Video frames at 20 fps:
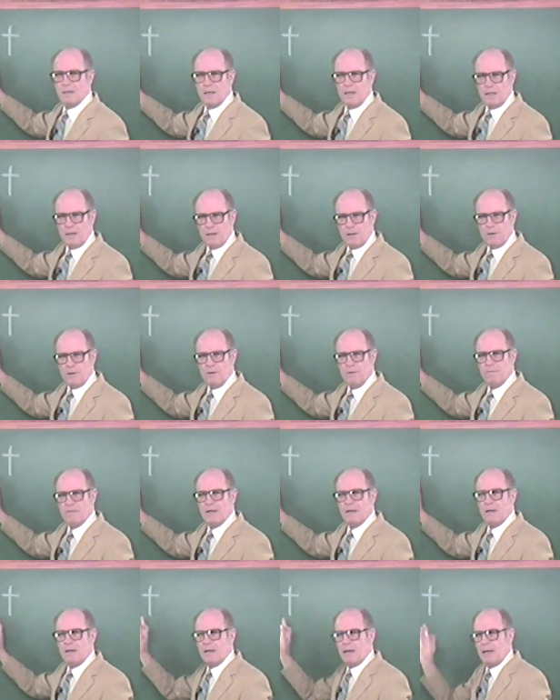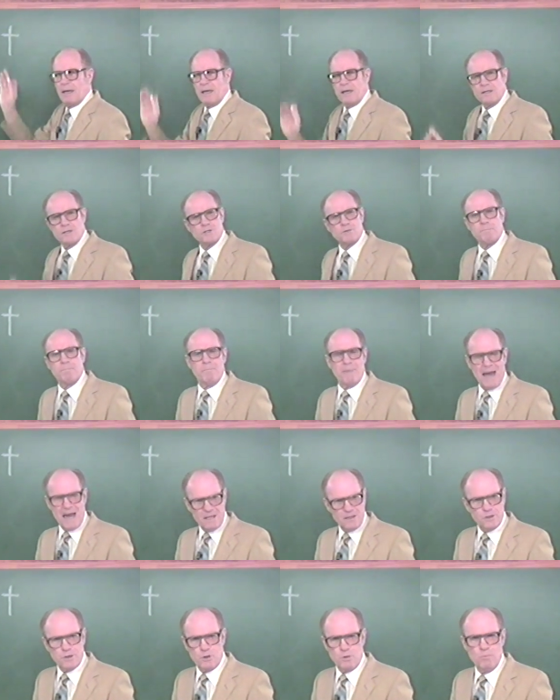here is
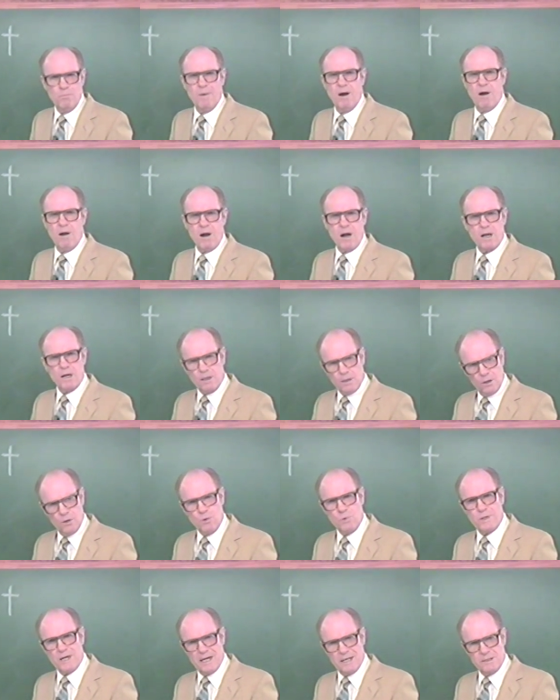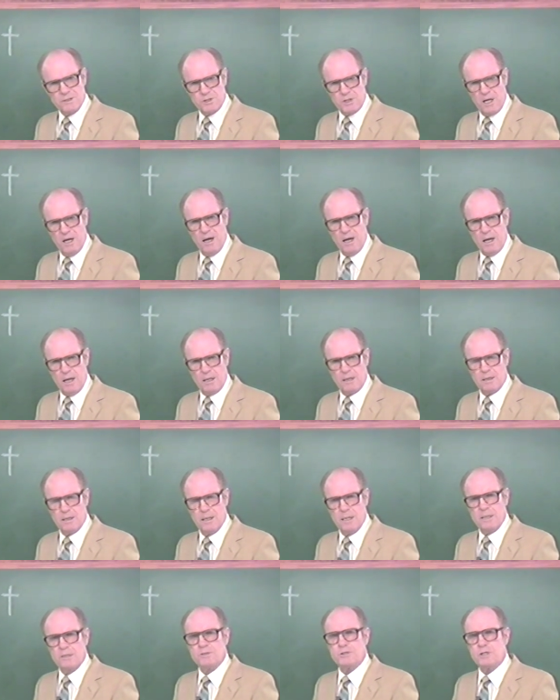Matthew, Mark, Luke, and John.
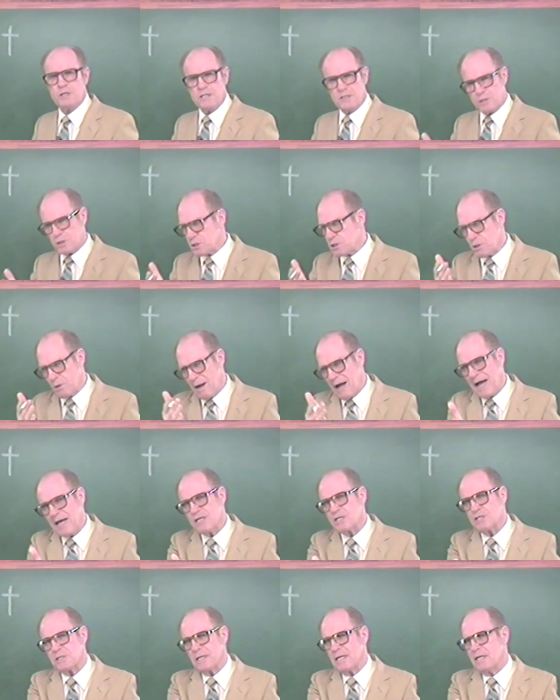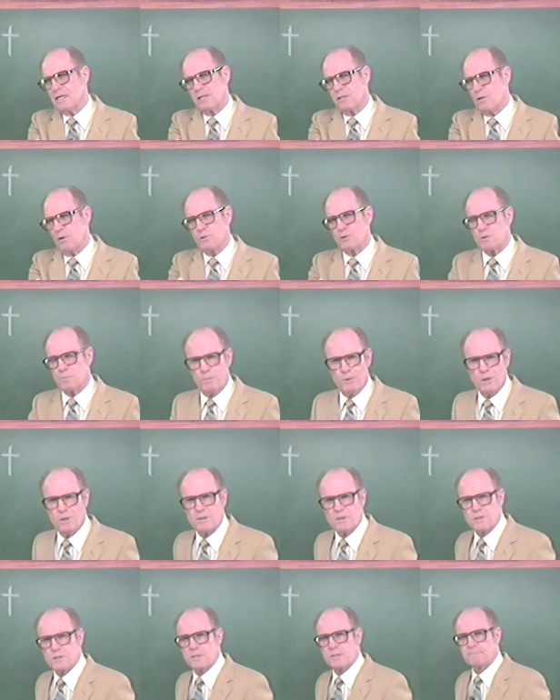Jesus Christ in those
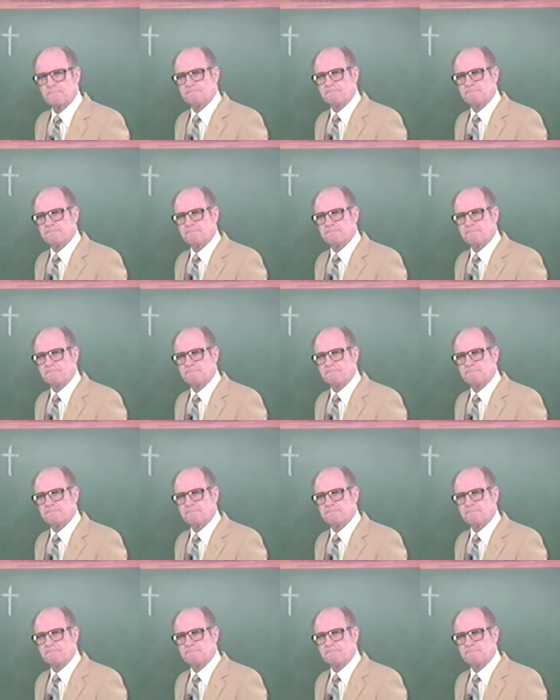books